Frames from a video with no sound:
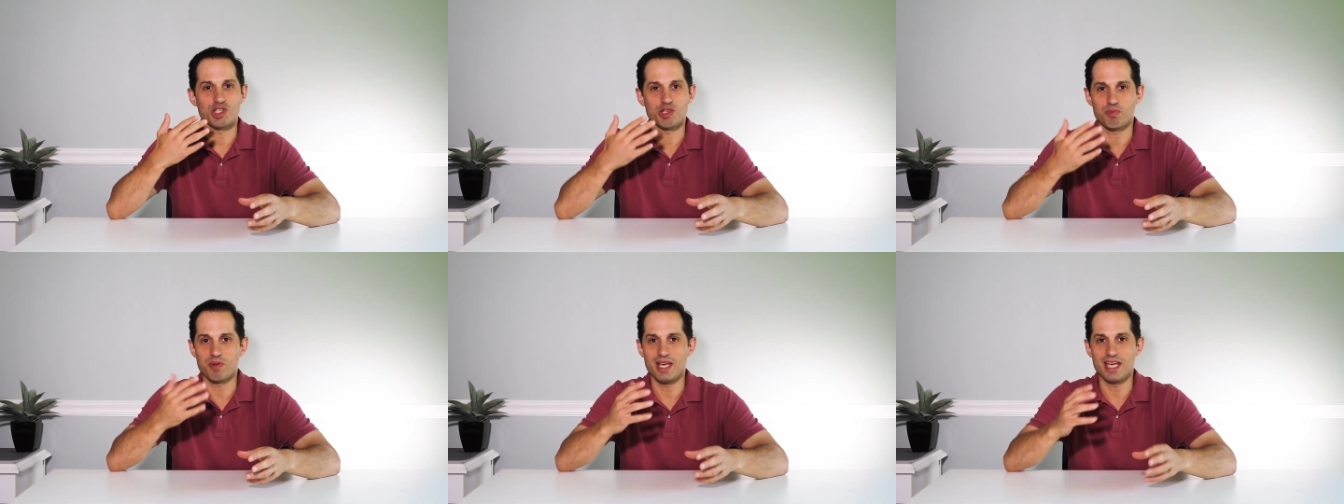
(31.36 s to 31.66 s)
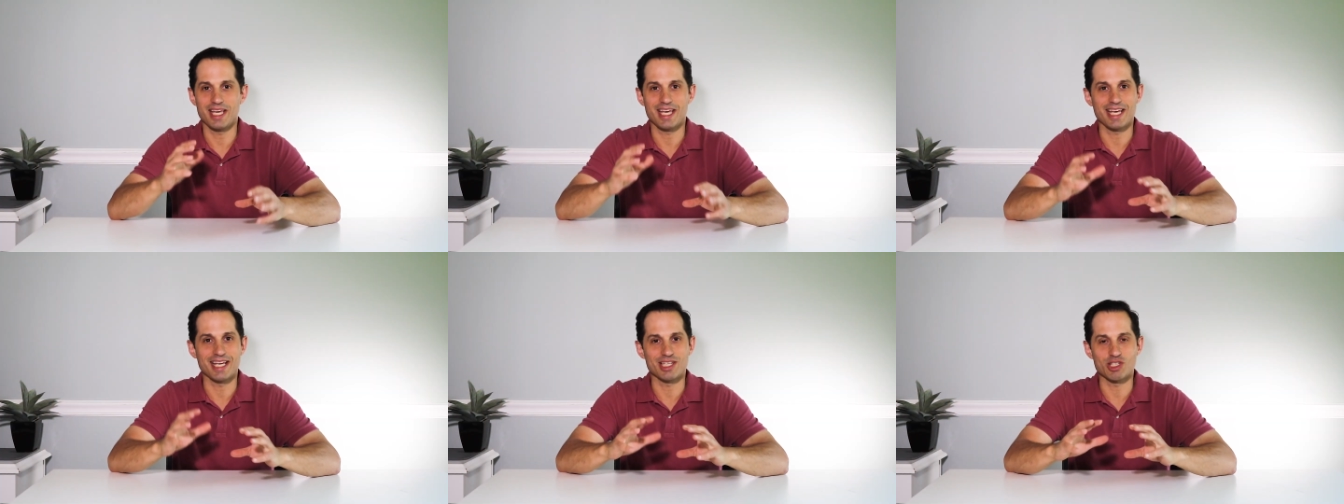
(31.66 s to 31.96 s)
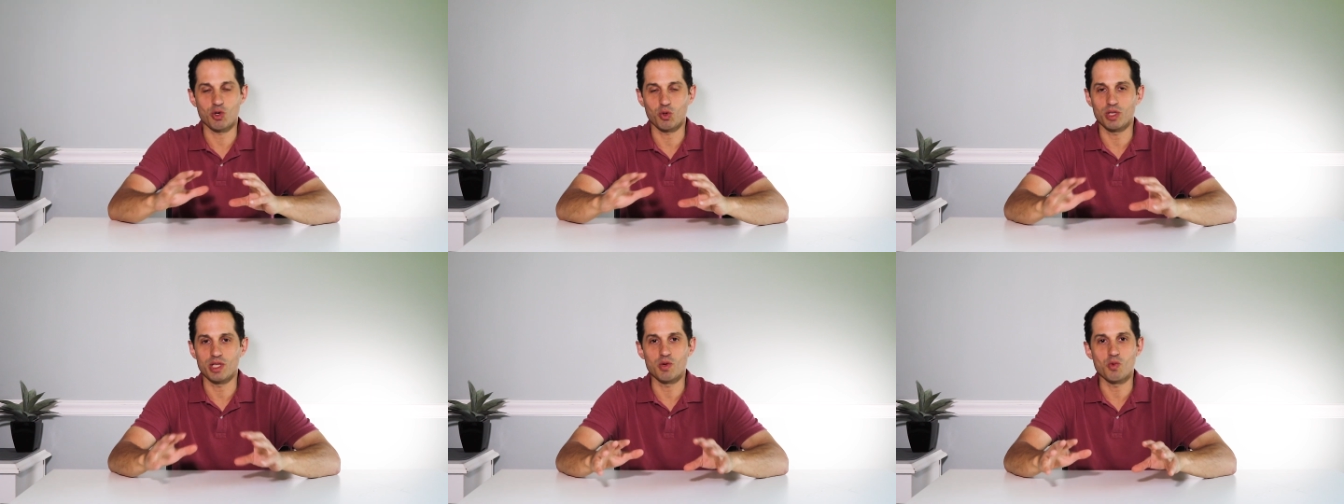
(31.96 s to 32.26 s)
and speaking
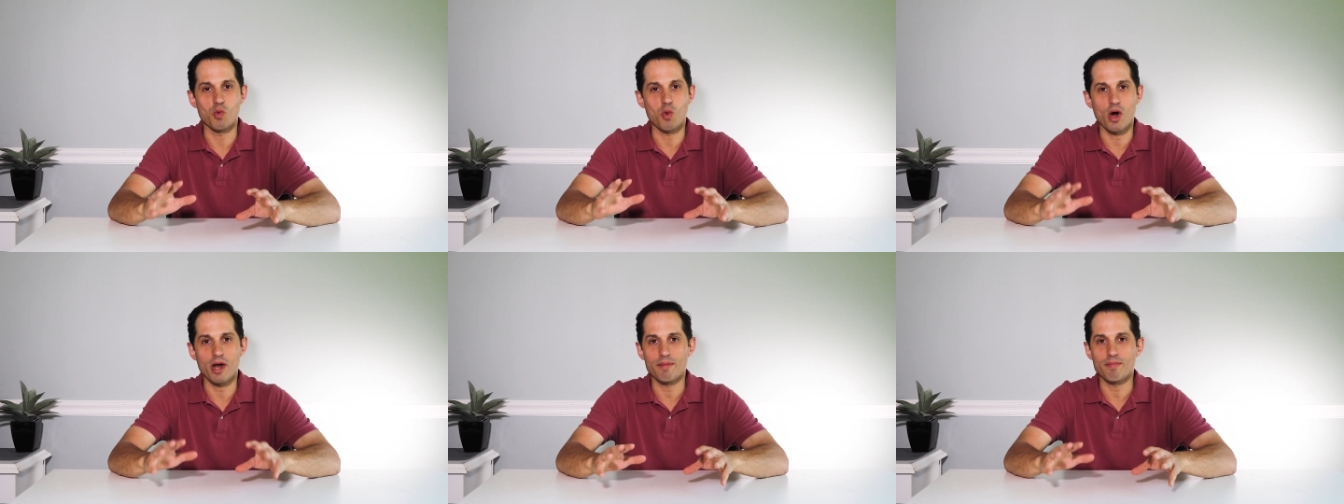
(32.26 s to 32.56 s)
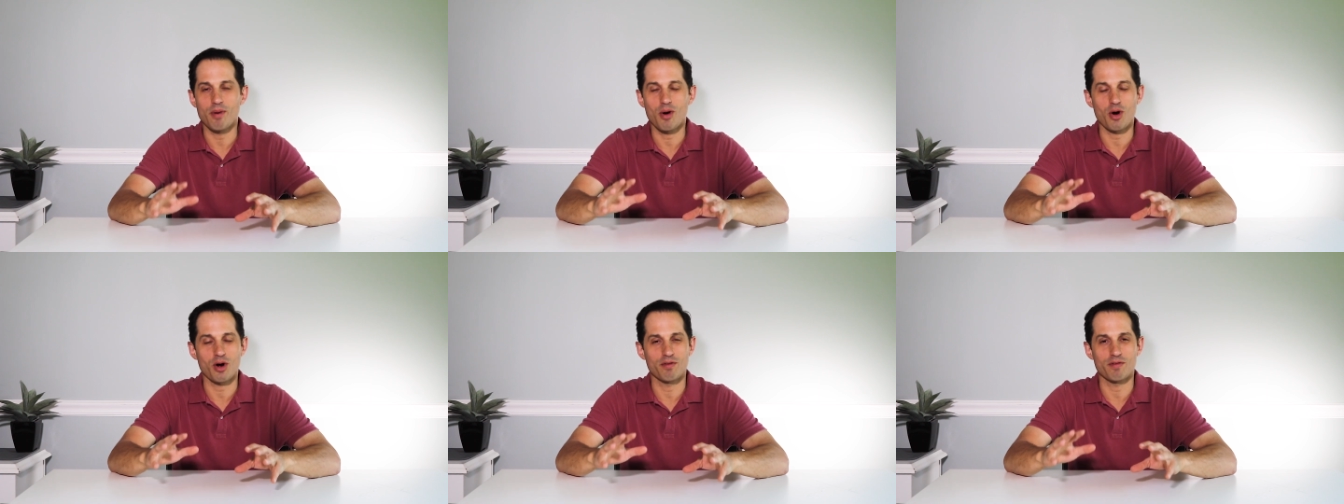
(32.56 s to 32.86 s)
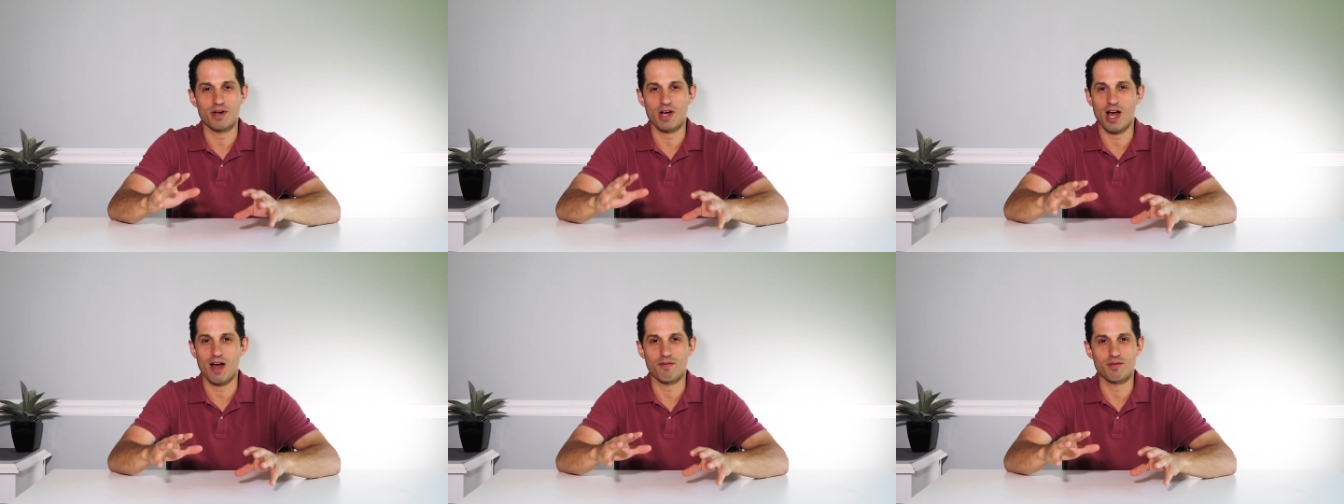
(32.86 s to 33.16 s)
is only one part
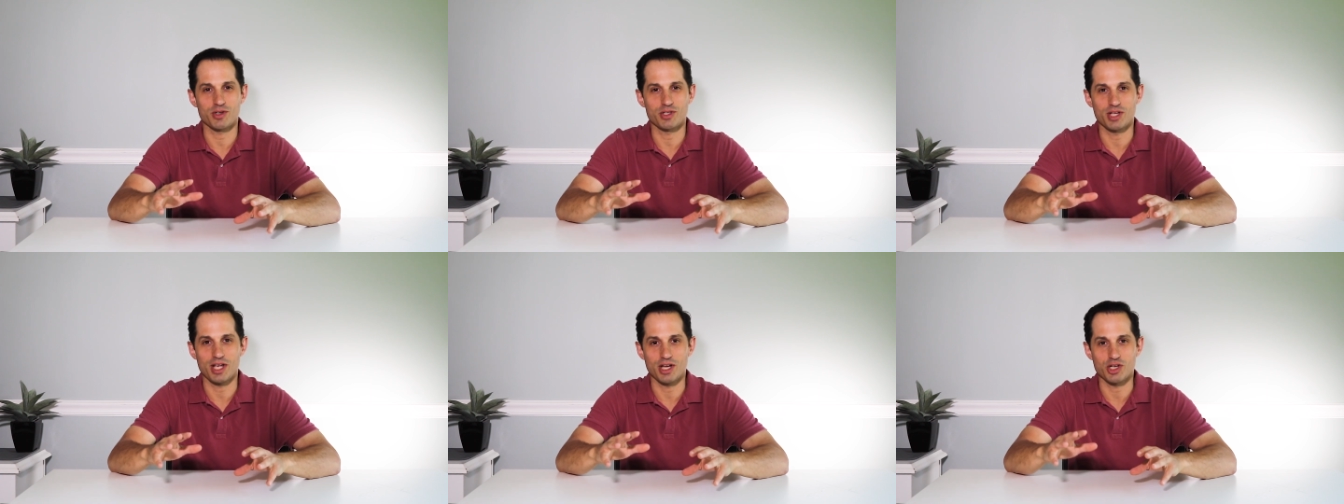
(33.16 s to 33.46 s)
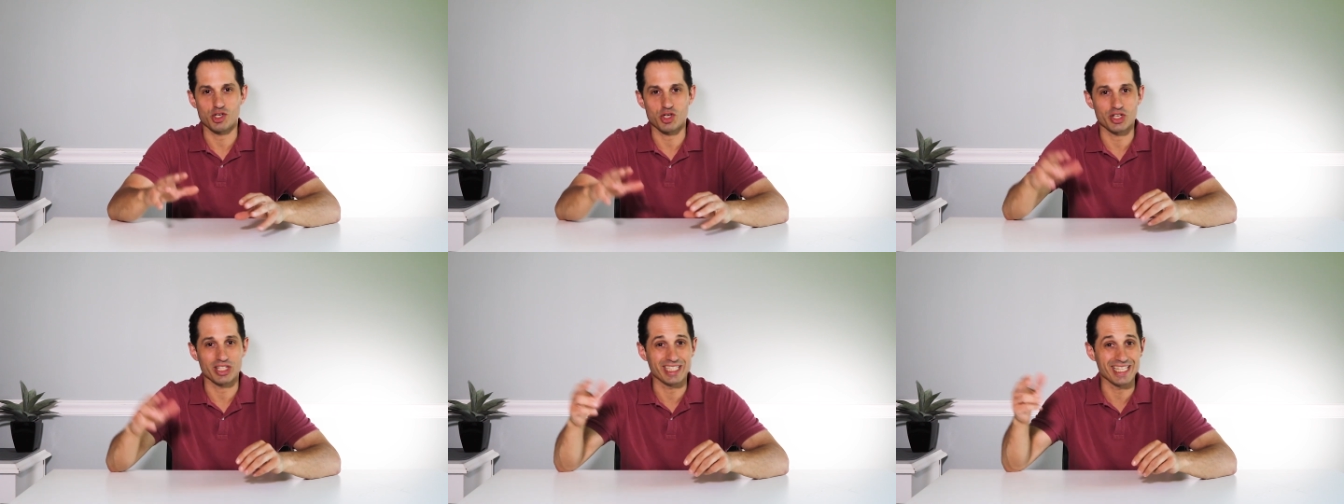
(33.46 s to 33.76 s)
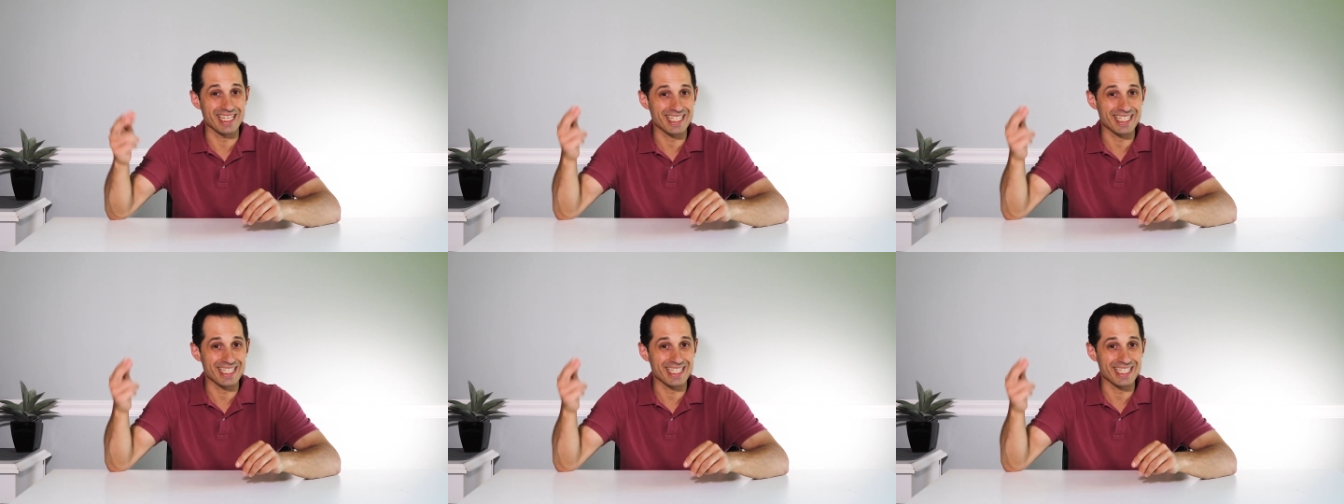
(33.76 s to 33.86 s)
of a conversation,